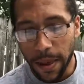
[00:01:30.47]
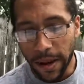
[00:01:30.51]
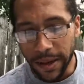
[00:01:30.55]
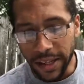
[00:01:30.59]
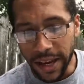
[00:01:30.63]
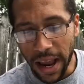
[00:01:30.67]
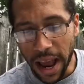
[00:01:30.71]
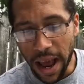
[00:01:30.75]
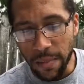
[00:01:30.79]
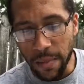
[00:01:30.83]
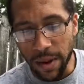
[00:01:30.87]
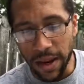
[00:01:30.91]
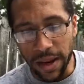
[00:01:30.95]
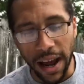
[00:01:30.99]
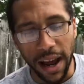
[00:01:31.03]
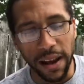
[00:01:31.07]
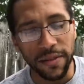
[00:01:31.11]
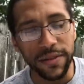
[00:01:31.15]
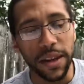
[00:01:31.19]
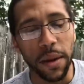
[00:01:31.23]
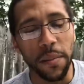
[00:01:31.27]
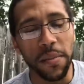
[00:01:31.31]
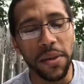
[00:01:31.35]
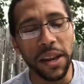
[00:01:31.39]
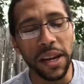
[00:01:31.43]
Simon, I
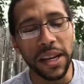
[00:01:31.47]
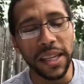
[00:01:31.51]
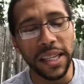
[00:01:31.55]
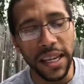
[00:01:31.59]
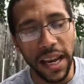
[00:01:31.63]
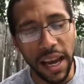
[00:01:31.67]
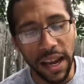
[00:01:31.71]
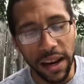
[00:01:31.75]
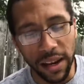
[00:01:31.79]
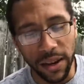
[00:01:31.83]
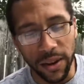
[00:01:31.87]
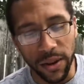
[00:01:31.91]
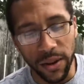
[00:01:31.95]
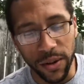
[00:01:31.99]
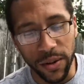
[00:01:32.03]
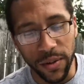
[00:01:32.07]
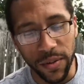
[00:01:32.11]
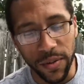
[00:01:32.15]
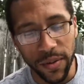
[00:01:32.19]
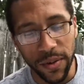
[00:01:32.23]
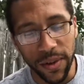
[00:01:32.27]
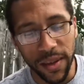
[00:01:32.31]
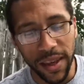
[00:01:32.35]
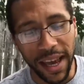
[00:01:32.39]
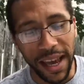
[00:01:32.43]
have something to say to you.
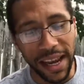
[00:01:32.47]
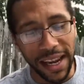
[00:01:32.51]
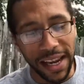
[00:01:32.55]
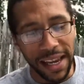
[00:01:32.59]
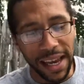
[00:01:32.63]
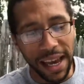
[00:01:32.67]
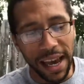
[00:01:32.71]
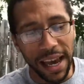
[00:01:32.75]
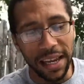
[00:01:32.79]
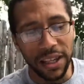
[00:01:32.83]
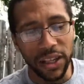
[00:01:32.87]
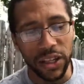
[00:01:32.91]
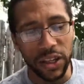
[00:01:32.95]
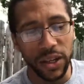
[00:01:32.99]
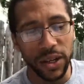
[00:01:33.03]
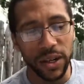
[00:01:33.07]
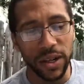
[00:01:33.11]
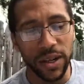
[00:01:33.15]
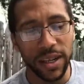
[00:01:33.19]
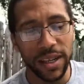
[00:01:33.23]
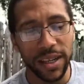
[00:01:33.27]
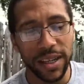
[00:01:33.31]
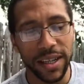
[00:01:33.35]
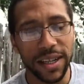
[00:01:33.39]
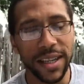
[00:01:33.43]
And he answered,
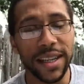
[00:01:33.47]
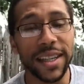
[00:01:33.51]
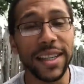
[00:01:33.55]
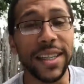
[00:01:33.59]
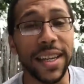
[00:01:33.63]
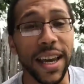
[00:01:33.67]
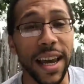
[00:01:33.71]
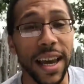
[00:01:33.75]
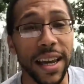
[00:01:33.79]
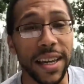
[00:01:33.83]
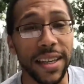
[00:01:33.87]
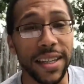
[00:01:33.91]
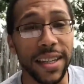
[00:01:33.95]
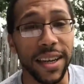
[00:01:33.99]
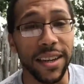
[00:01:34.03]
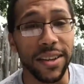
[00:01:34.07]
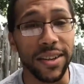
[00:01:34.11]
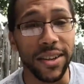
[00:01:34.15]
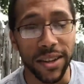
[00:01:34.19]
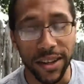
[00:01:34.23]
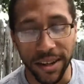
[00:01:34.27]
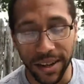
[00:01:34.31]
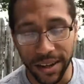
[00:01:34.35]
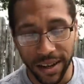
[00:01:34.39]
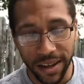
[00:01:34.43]
say it,
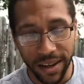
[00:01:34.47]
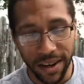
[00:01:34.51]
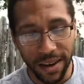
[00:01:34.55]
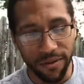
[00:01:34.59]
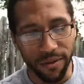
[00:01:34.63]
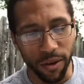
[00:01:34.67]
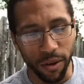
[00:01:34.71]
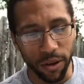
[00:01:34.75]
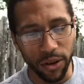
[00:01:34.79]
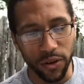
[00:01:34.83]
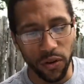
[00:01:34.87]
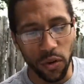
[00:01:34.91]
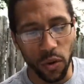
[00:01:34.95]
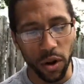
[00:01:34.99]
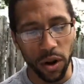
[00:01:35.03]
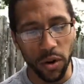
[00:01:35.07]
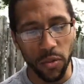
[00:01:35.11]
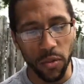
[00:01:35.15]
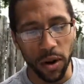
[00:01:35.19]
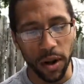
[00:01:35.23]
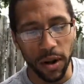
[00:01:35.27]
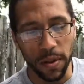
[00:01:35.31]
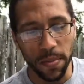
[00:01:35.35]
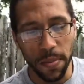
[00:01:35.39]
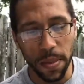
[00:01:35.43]
teacher. Verse
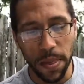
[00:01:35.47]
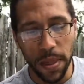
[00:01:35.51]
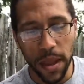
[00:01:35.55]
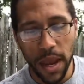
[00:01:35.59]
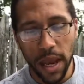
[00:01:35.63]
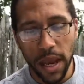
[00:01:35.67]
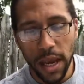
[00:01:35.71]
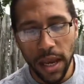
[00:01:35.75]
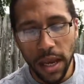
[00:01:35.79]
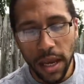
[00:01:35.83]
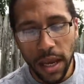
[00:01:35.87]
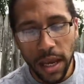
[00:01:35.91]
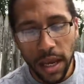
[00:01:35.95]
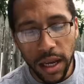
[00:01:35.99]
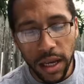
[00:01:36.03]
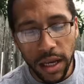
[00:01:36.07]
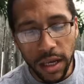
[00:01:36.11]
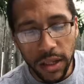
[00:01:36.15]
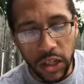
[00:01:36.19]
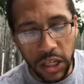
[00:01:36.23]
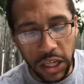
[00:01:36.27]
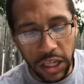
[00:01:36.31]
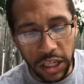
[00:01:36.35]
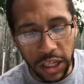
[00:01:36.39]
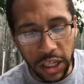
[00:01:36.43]
41,
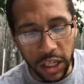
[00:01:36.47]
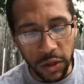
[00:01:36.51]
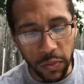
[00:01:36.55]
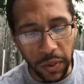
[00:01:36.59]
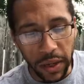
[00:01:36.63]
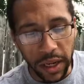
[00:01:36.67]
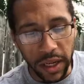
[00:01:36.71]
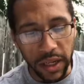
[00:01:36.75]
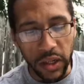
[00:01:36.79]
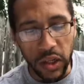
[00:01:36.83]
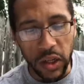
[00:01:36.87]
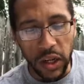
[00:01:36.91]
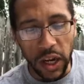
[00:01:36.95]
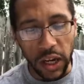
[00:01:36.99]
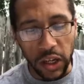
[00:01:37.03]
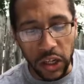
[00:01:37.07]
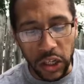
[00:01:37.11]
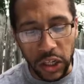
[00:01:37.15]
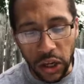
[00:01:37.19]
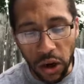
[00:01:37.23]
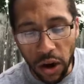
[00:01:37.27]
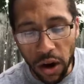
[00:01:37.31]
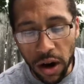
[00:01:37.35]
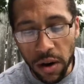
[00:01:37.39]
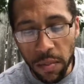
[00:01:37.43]
Jesus speaks, a
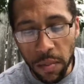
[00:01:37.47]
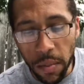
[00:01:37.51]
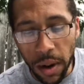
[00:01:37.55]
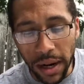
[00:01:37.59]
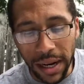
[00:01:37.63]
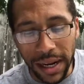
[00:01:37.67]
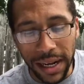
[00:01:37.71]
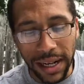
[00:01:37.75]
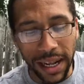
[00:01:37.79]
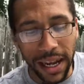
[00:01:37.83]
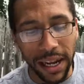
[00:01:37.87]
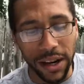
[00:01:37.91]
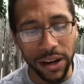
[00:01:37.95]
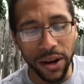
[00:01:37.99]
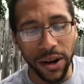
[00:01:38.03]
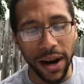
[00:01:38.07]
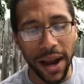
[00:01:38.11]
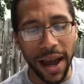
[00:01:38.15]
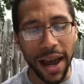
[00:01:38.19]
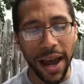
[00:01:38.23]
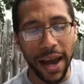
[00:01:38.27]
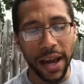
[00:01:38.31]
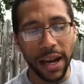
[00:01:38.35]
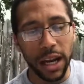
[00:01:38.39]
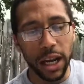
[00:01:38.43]
certain money lender
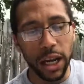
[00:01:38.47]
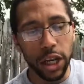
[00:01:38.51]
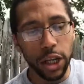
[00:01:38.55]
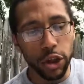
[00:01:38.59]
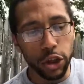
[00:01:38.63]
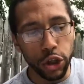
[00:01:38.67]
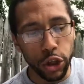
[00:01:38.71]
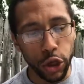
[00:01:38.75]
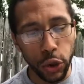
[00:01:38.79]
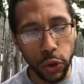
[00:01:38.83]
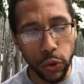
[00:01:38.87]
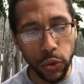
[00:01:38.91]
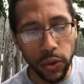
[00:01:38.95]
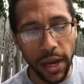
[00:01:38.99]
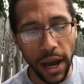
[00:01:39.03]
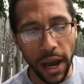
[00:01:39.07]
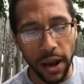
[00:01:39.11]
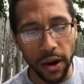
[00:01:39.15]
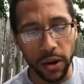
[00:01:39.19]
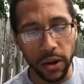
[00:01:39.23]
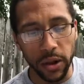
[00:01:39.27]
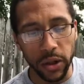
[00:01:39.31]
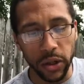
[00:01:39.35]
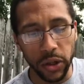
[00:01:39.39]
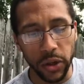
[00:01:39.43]
had two
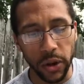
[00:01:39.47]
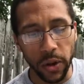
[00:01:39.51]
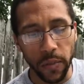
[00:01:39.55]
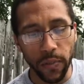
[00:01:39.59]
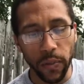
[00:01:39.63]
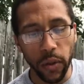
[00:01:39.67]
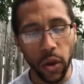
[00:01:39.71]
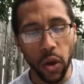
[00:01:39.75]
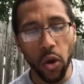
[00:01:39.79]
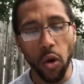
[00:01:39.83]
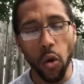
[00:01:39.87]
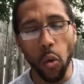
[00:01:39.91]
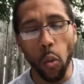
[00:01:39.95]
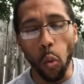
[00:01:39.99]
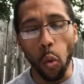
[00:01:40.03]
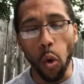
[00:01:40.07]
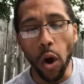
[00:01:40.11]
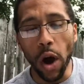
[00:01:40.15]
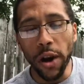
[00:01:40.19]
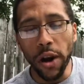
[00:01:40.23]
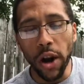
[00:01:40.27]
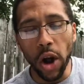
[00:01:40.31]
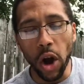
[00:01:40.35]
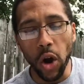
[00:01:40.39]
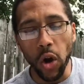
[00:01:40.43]
debtors,
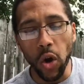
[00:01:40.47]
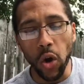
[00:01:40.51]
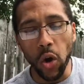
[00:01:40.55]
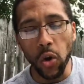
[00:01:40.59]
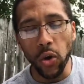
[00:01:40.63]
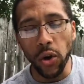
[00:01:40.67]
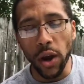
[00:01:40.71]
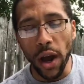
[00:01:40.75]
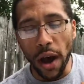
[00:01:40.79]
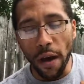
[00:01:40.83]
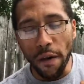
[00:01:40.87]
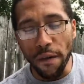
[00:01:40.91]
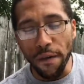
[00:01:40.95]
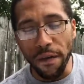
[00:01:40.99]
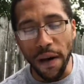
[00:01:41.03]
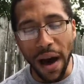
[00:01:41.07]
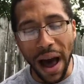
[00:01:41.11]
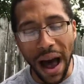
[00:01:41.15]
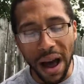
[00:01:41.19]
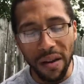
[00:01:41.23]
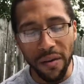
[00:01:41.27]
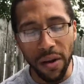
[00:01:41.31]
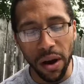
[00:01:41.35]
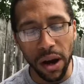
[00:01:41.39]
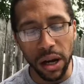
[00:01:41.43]
one owed
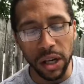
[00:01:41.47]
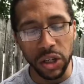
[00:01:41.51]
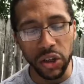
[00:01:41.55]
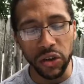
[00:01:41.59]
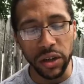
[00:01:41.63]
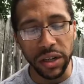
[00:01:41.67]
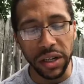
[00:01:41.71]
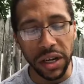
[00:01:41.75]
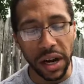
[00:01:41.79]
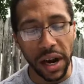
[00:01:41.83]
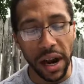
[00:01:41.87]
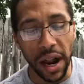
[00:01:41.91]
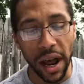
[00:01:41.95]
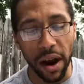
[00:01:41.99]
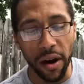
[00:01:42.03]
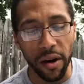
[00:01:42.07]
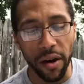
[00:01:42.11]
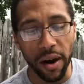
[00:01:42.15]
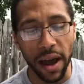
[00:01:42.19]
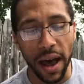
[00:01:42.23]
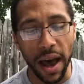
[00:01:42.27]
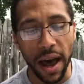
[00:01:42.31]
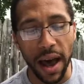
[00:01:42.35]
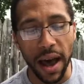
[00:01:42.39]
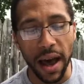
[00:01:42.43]
500
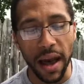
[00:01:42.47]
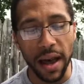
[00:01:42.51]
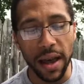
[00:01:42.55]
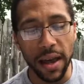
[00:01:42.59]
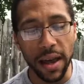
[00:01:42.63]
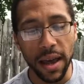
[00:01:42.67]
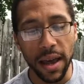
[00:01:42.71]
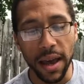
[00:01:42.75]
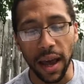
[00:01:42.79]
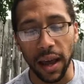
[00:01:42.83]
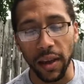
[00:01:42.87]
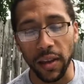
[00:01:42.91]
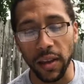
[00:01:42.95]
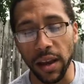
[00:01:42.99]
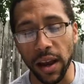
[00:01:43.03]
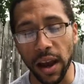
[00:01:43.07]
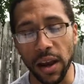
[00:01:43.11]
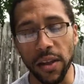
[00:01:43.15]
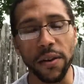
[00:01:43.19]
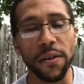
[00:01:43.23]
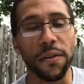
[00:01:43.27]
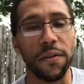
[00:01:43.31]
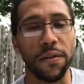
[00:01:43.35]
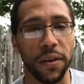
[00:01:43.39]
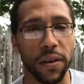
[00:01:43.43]
denarii and the
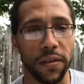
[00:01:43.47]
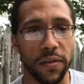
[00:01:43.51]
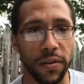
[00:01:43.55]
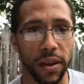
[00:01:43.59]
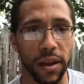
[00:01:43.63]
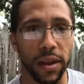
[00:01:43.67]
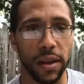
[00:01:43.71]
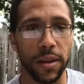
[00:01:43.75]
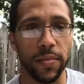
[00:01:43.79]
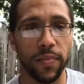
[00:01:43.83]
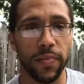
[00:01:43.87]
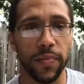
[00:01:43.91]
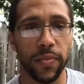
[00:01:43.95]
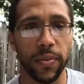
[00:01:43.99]
other 50.